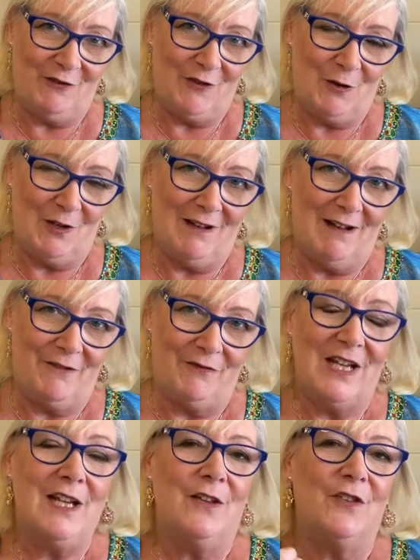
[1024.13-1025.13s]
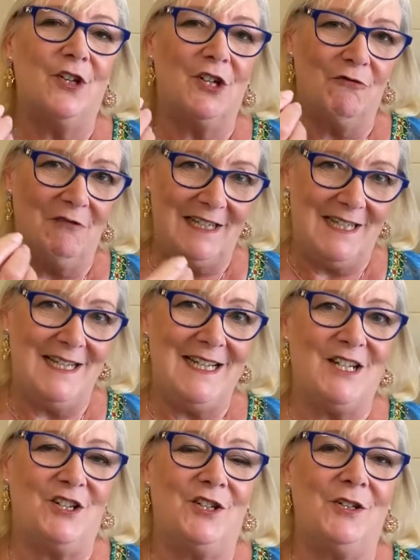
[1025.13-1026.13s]
of your life that you really
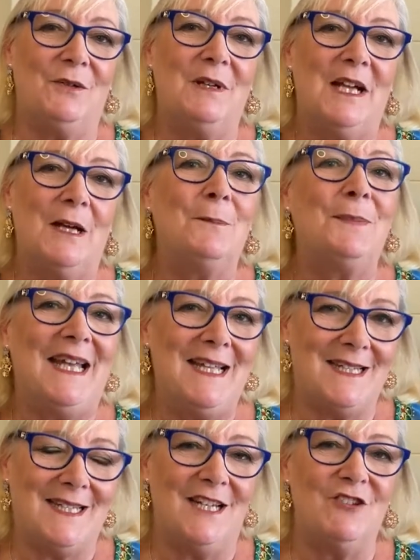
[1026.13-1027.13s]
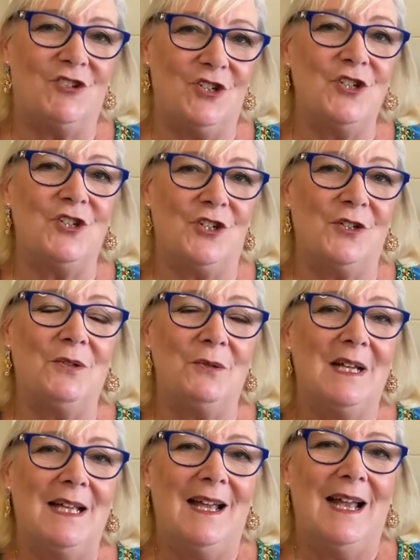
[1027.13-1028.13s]
need to pay attention to